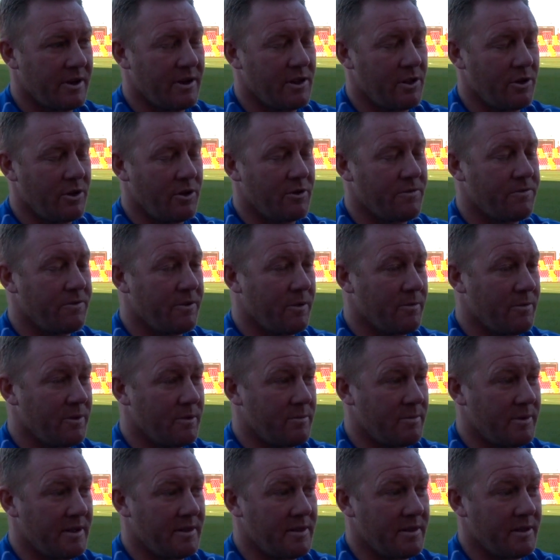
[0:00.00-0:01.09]
learn from
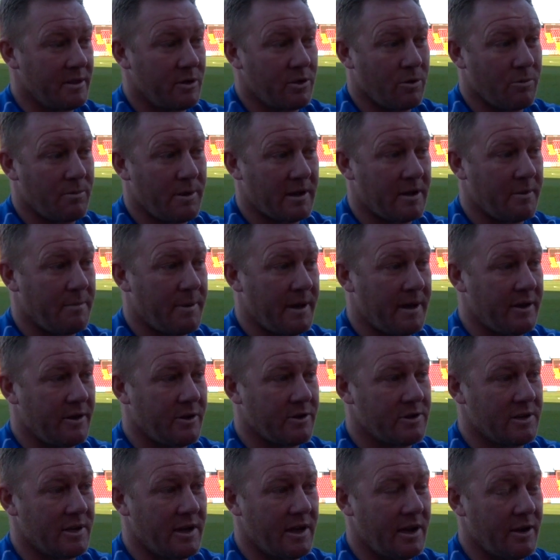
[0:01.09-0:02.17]
them, then they'll come back to bite
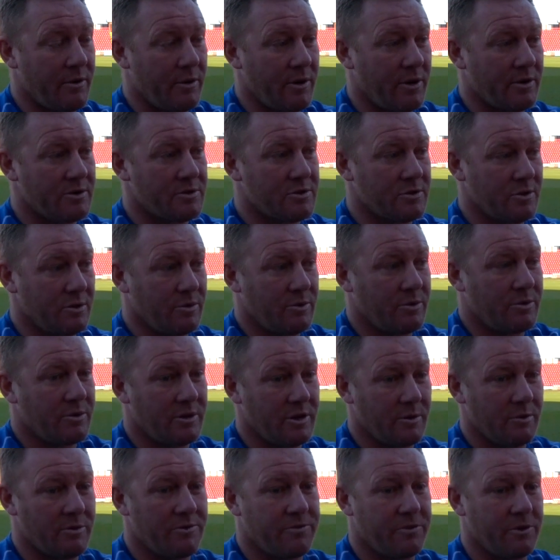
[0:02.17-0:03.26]
us later on. So
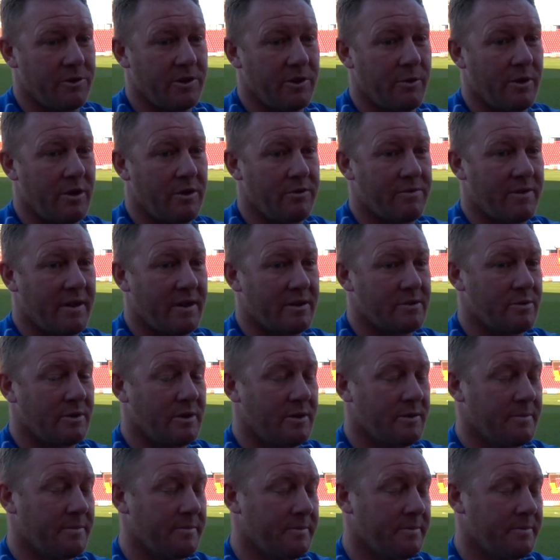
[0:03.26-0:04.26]
we're fully aware of that as well.